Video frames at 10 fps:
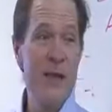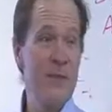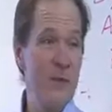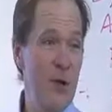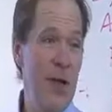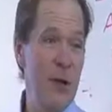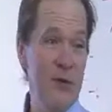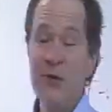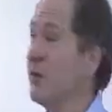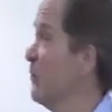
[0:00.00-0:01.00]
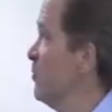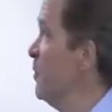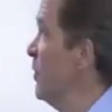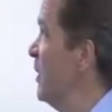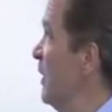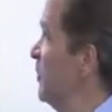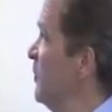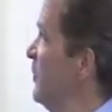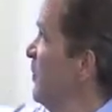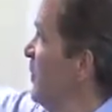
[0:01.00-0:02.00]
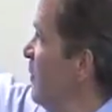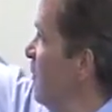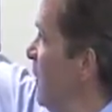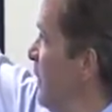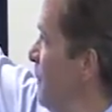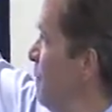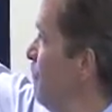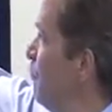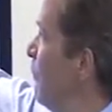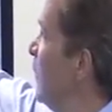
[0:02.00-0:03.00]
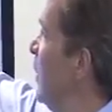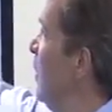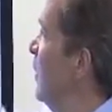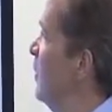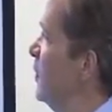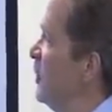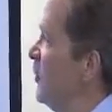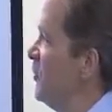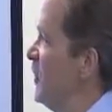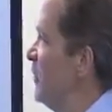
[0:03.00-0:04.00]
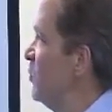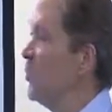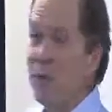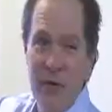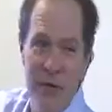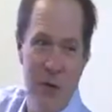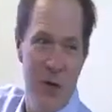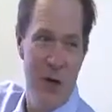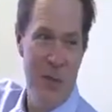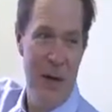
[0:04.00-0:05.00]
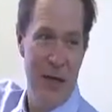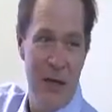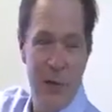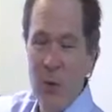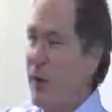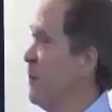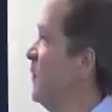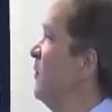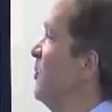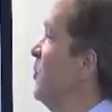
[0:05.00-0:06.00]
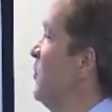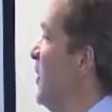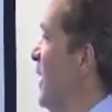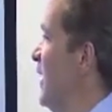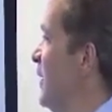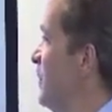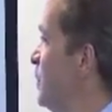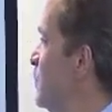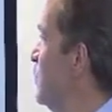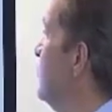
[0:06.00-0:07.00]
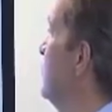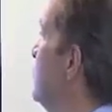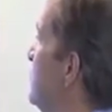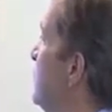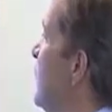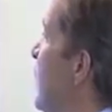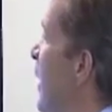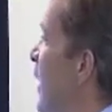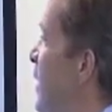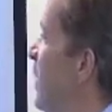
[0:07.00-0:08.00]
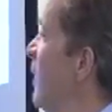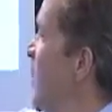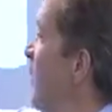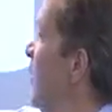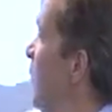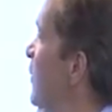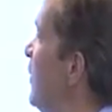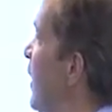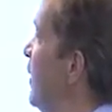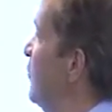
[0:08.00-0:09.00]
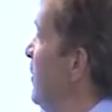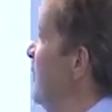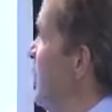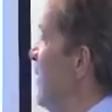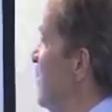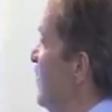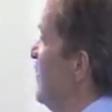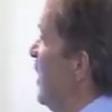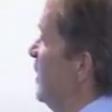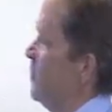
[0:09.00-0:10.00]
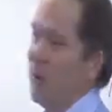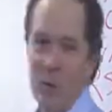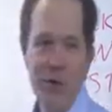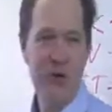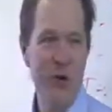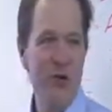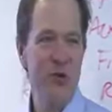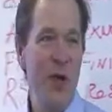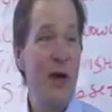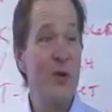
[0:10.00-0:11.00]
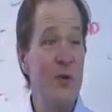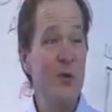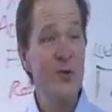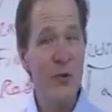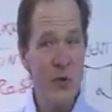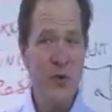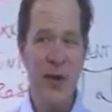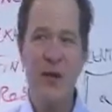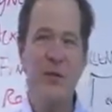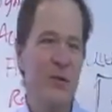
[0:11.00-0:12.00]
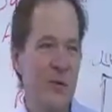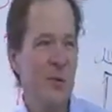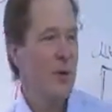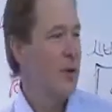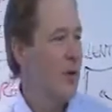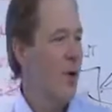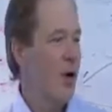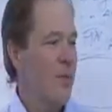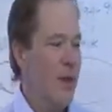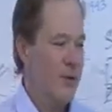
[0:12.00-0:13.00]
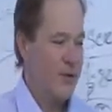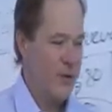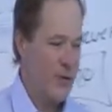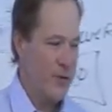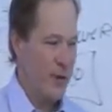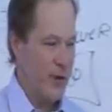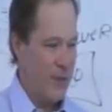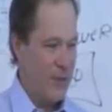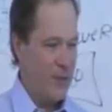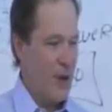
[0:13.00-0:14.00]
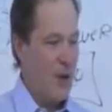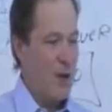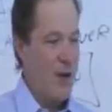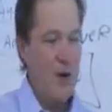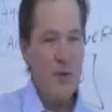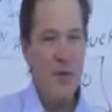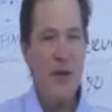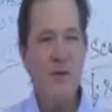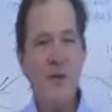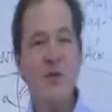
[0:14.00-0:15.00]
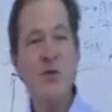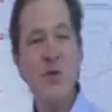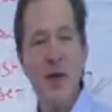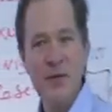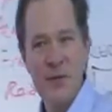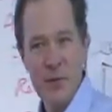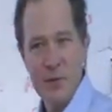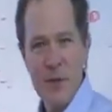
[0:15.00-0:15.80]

of different languages and scripting languages, etc., right? You can also get tools that do it automatically. One of them is Gooscan. And you can actually see this document which shows you how to use Gooscan to automate searches against this. Note that if you do this,